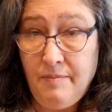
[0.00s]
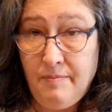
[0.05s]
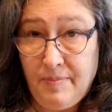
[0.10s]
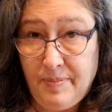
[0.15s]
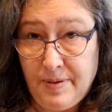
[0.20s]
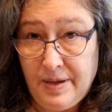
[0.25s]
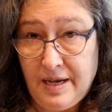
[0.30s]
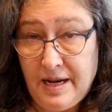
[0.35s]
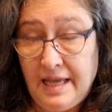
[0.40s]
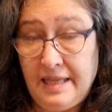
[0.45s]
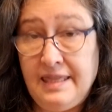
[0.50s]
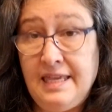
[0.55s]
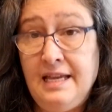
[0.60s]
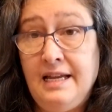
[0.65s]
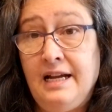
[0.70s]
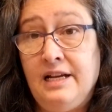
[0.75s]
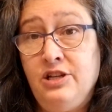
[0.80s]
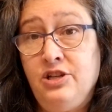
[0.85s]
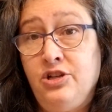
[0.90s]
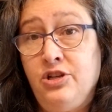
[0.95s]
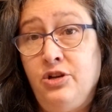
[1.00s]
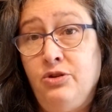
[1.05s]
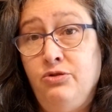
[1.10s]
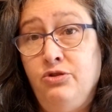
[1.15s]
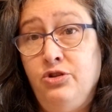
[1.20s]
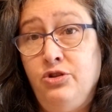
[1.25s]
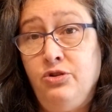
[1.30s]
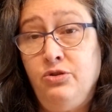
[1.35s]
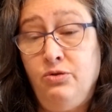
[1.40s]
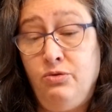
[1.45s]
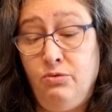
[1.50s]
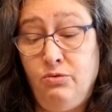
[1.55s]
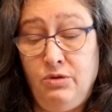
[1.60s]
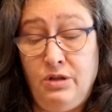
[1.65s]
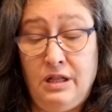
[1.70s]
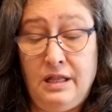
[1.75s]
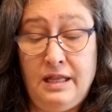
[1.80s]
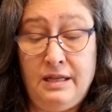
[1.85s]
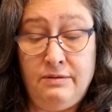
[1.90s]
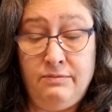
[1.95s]
but I think I showed
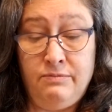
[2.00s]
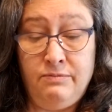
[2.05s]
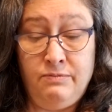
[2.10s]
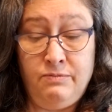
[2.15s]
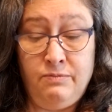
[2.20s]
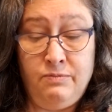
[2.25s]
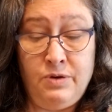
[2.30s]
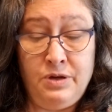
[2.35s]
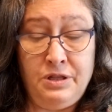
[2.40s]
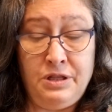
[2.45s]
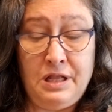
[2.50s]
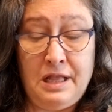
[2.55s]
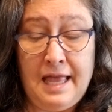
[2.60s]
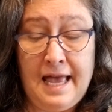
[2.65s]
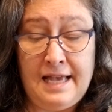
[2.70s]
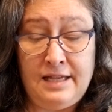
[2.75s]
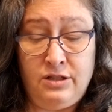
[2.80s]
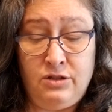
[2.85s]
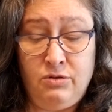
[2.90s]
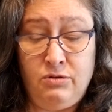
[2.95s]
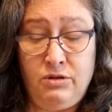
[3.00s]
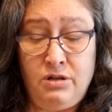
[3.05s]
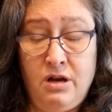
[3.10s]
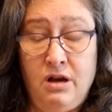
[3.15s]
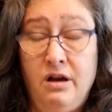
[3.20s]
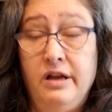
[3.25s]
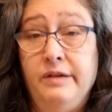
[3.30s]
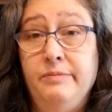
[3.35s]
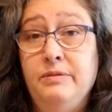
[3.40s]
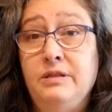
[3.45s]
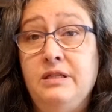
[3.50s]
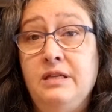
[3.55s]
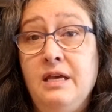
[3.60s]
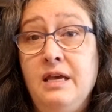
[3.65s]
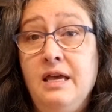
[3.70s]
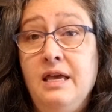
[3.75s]
you one of the last 2 times